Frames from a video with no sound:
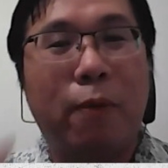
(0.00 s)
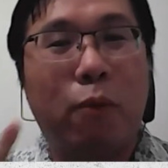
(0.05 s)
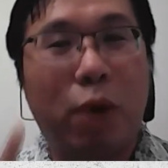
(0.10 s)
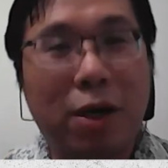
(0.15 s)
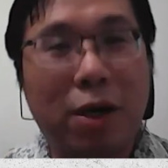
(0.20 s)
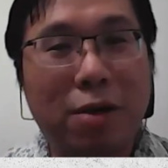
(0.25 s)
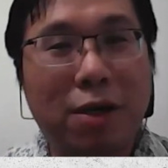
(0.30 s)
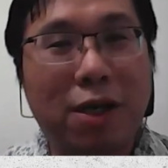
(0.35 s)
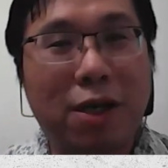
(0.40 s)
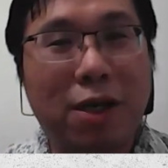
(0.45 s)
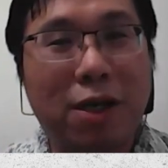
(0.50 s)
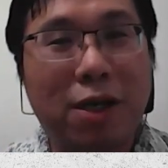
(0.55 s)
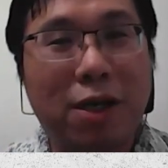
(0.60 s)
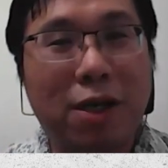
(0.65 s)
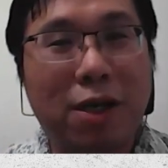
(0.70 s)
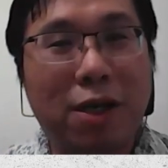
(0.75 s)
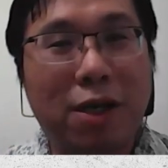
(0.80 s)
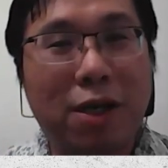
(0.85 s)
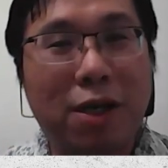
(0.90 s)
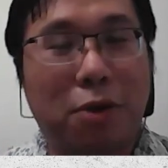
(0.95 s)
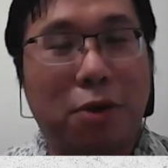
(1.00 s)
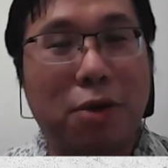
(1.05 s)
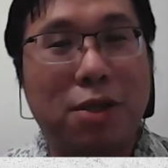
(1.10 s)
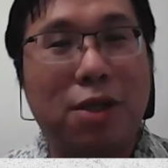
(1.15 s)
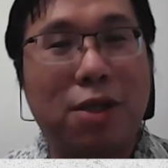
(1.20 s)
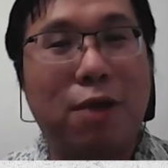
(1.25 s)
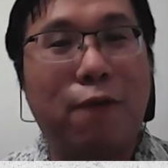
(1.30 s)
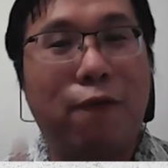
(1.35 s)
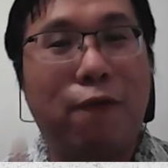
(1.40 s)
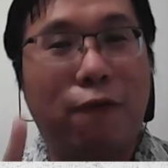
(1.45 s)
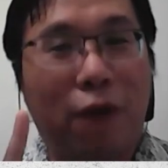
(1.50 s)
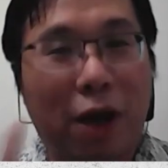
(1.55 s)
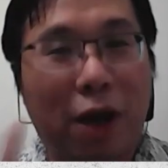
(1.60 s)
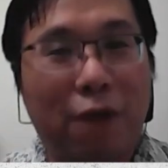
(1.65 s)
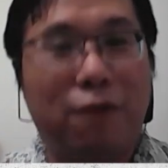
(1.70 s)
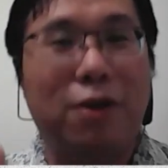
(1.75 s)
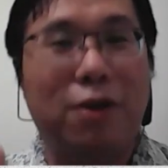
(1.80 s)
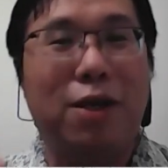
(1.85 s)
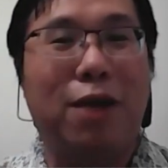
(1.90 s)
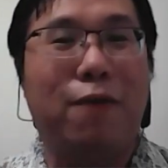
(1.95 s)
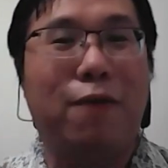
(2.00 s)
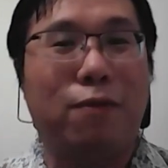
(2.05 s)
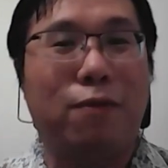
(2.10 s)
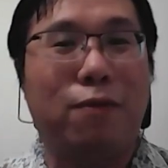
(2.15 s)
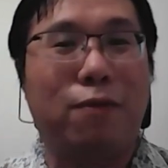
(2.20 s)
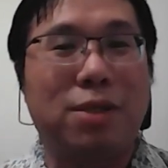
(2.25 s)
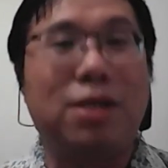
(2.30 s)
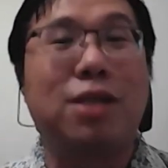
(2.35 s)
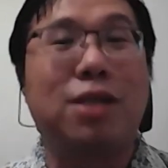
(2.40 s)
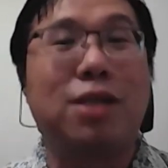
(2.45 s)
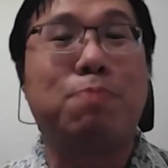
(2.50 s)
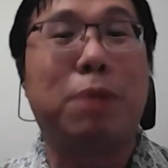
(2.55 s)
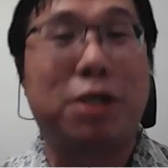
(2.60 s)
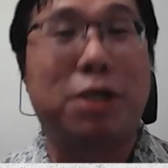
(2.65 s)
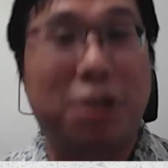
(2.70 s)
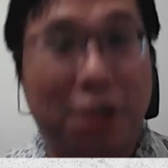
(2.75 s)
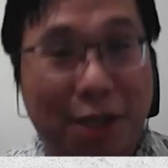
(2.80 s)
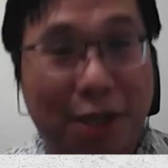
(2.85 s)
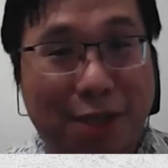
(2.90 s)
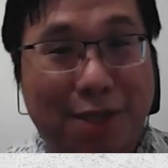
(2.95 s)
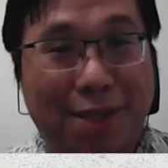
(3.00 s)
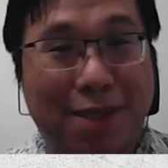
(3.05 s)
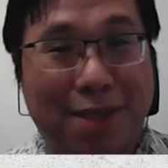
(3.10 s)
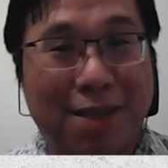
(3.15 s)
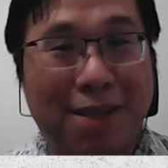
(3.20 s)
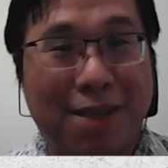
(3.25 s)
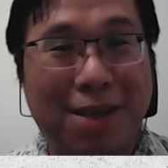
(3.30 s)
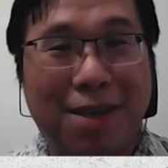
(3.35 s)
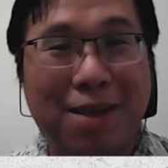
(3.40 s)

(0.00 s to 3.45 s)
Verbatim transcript: 1 ringgit to see a doctor, 5 ringgit to see a specialist.